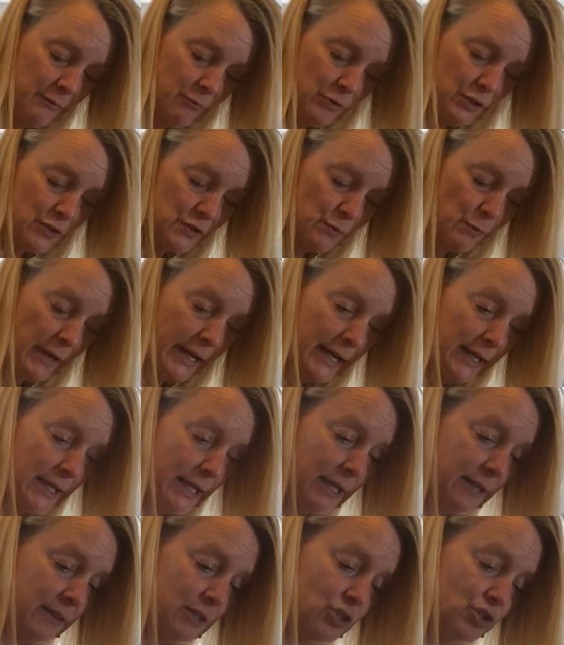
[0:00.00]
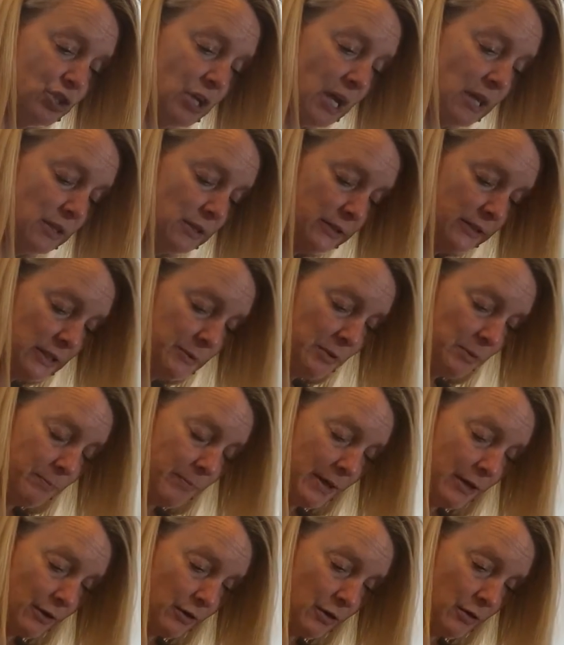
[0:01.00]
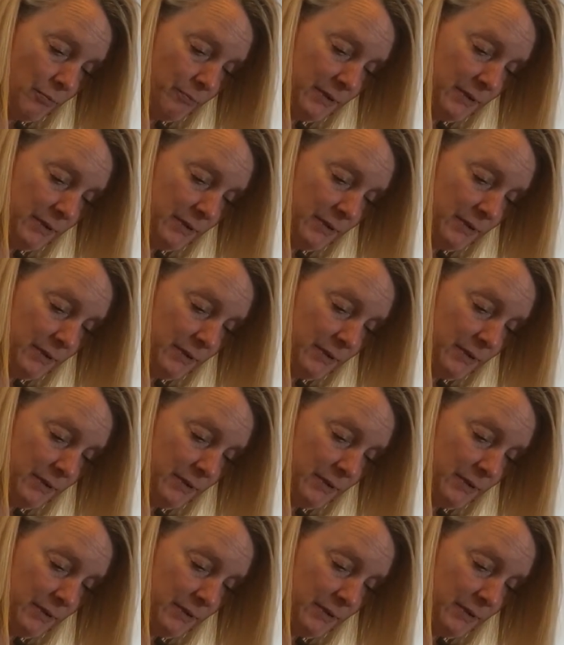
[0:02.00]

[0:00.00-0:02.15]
which is why I like the gel a little bit better,